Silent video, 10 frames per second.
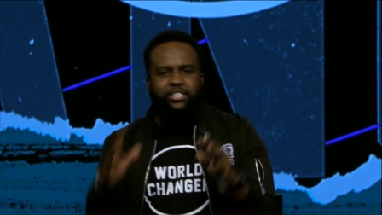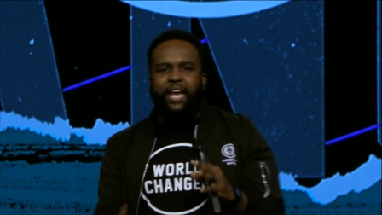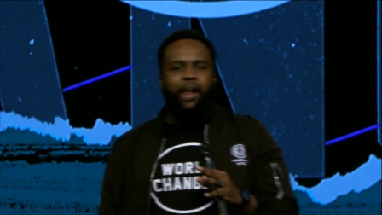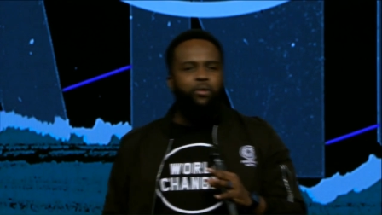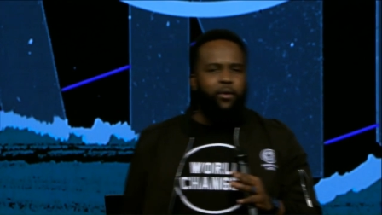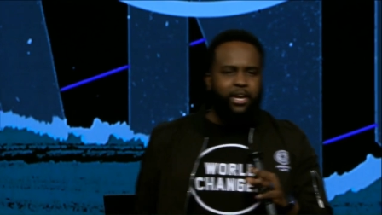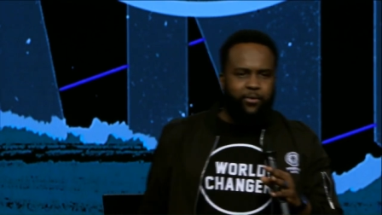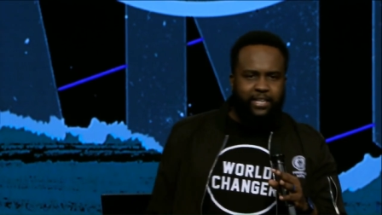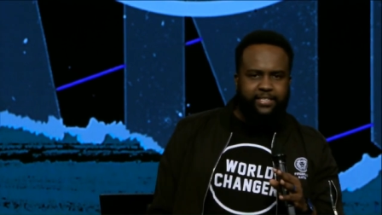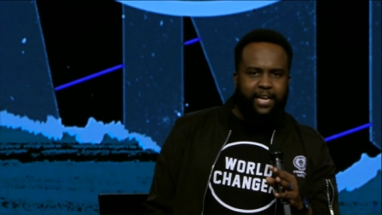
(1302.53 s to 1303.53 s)
January
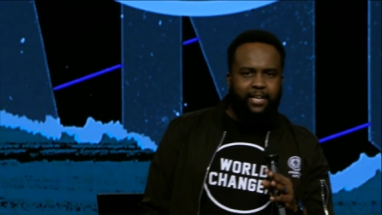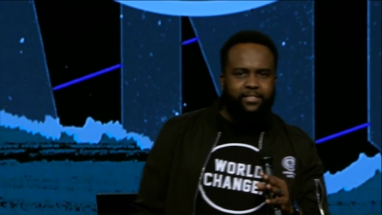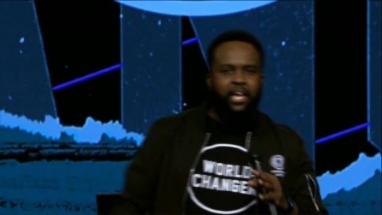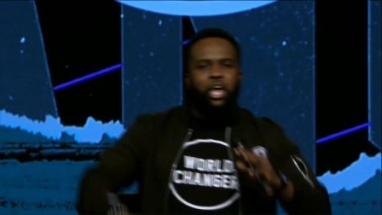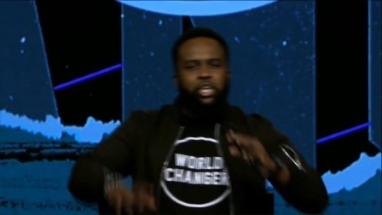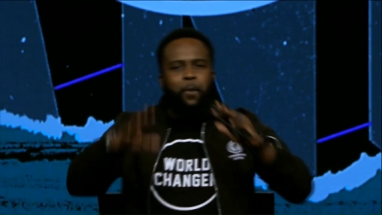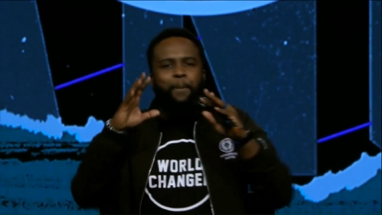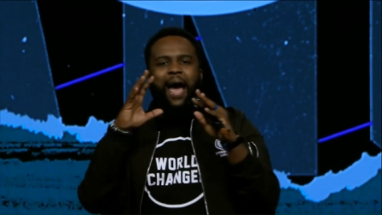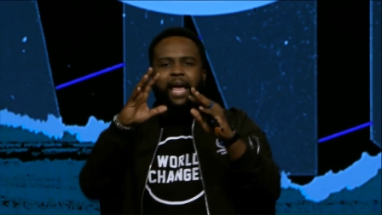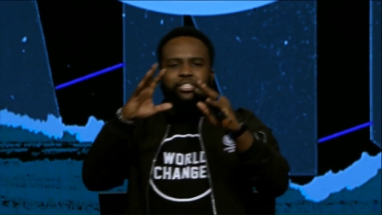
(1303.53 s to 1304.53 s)
Christians. You
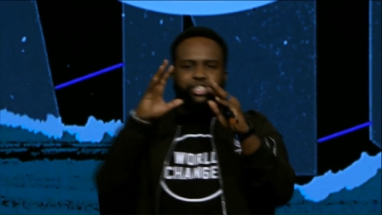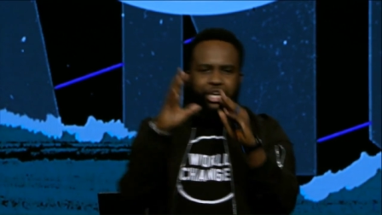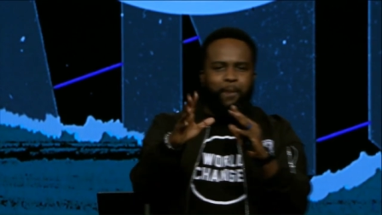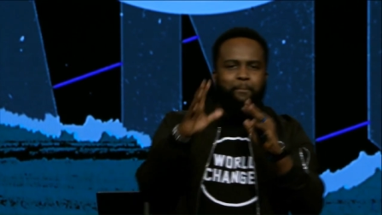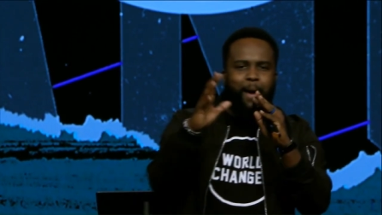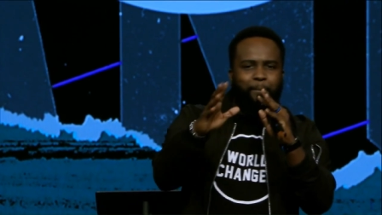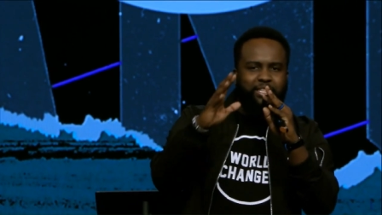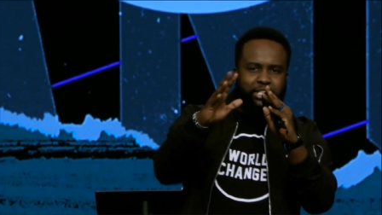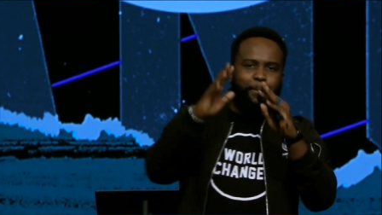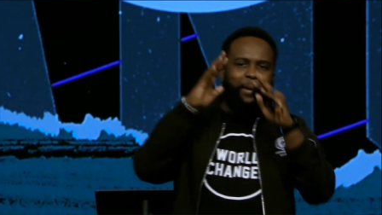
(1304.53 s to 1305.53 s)
buy a gym
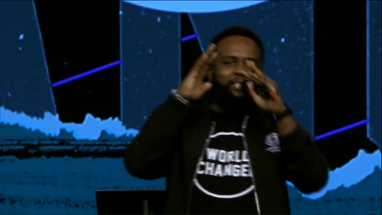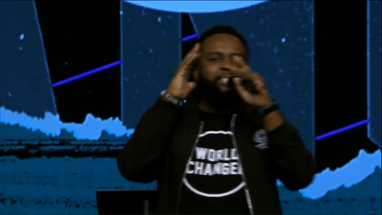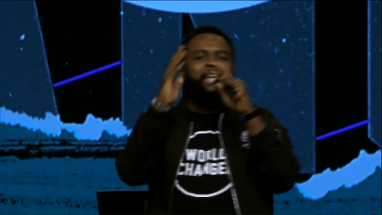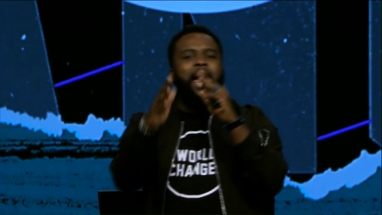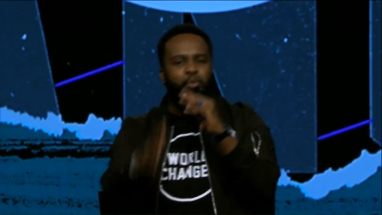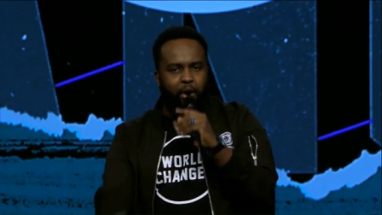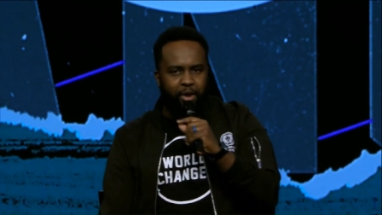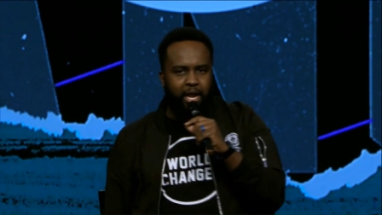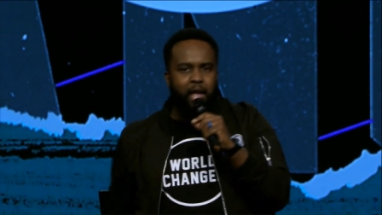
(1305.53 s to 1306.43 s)
membership in January,